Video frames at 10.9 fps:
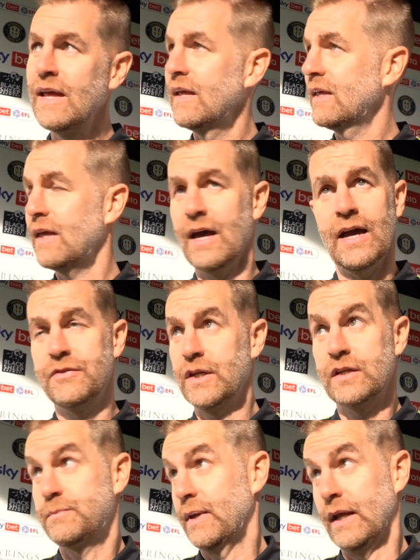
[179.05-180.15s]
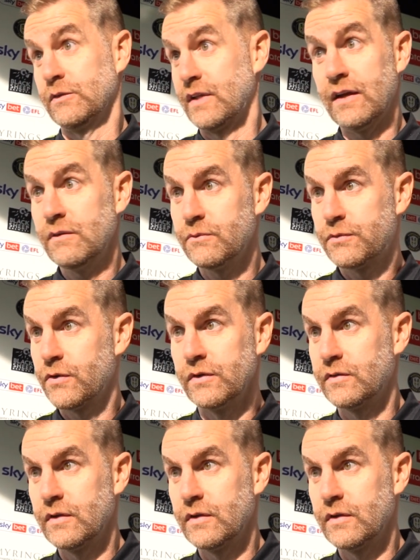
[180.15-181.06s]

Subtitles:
Yeah, I think it's been outstanding for us